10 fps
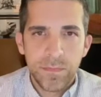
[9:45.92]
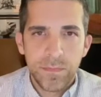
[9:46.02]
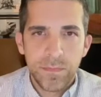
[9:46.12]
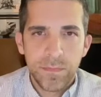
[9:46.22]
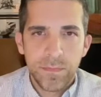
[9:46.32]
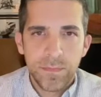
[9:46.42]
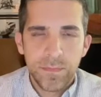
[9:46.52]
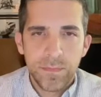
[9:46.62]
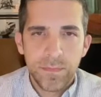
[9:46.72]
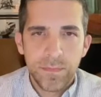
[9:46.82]

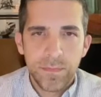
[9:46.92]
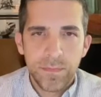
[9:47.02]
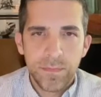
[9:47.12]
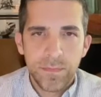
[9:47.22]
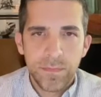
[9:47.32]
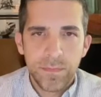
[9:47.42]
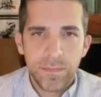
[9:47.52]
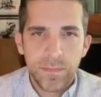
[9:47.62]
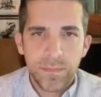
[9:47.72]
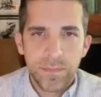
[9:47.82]

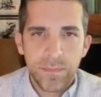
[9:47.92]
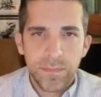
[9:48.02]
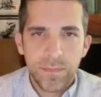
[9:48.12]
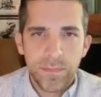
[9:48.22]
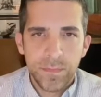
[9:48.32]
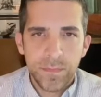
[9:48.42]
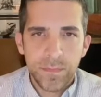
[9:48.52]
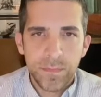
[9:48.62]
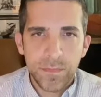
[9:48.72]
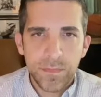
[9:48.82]

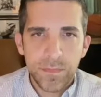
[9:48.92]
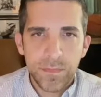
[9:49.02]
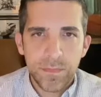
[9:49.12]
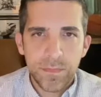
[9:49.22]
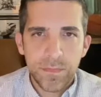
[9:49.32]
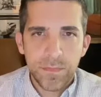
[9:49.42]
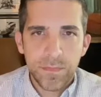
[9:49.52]
This person isn't speaking.